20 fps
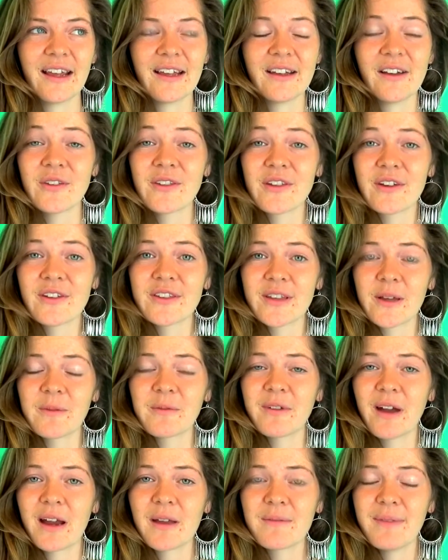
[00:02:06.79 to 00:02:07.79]
also stopped
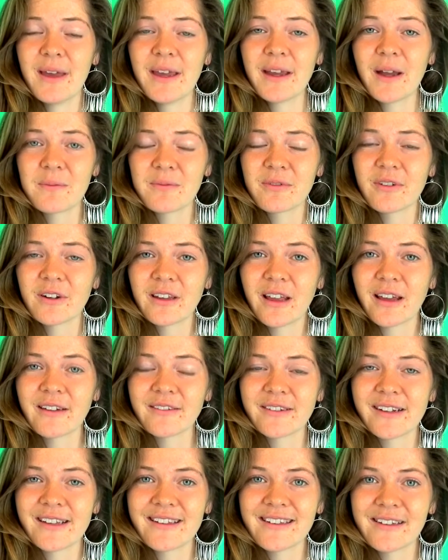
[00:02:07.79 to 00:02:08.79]
wearing makeup for that
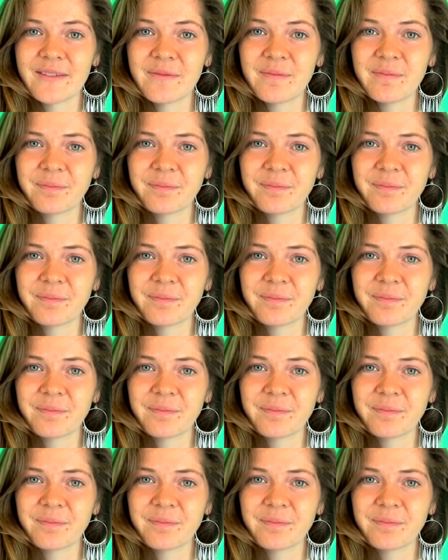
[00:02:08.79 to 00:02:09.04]
reason.